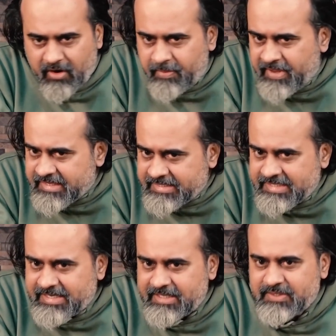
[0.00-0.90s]
not be
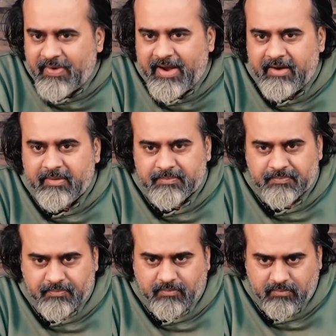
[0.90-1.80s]
easily satisfied.
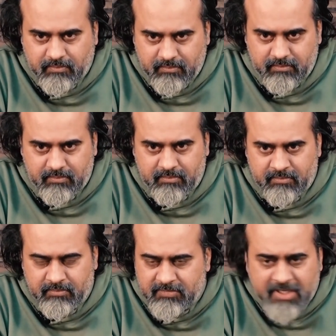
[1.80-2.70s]

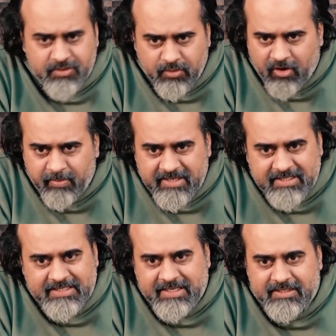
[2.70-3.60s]
Just do not be
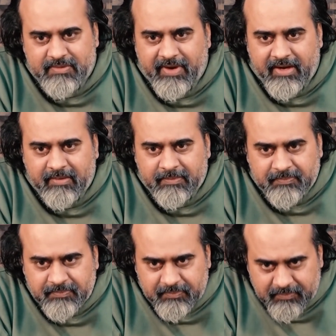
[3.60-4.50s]
easily satisfied.
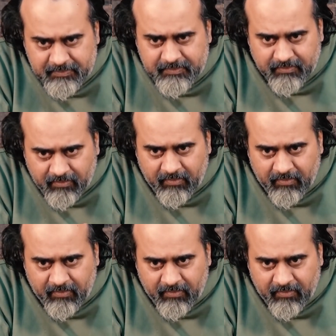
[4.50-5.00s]
Hmm?